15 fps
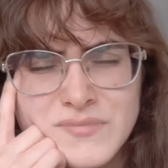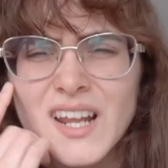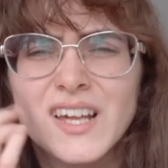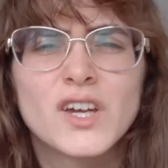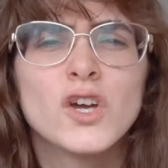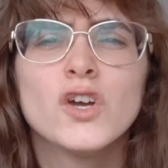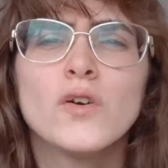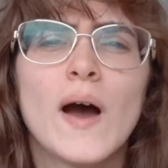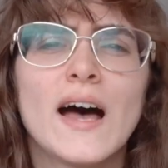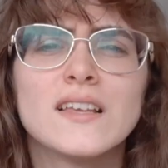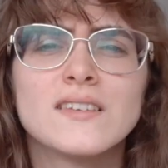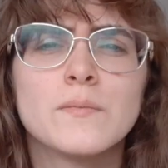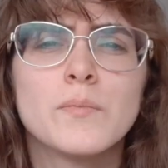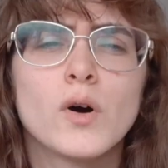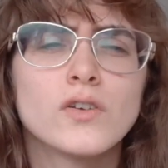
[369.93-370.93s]
Like, who
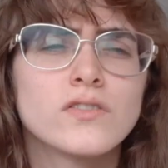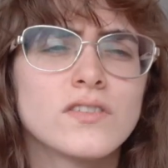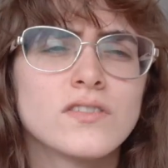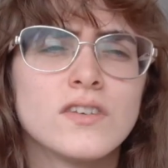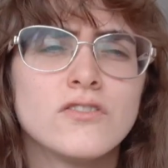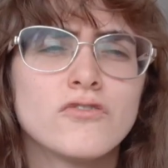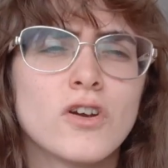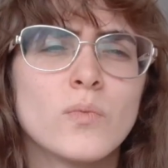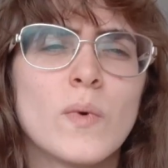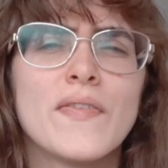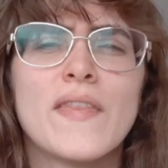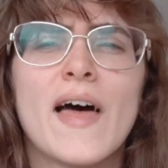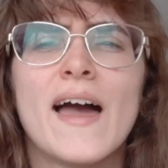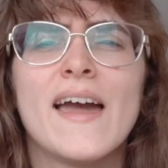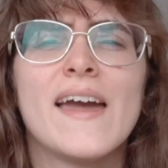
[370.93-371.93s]
has imposter syndrome
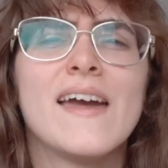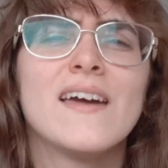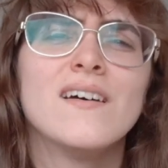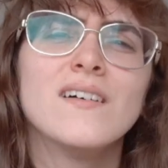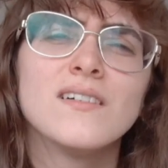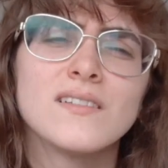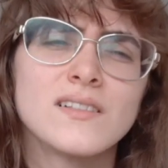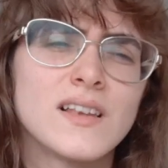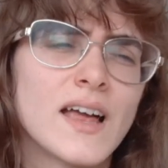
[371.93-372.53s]
when they're ill?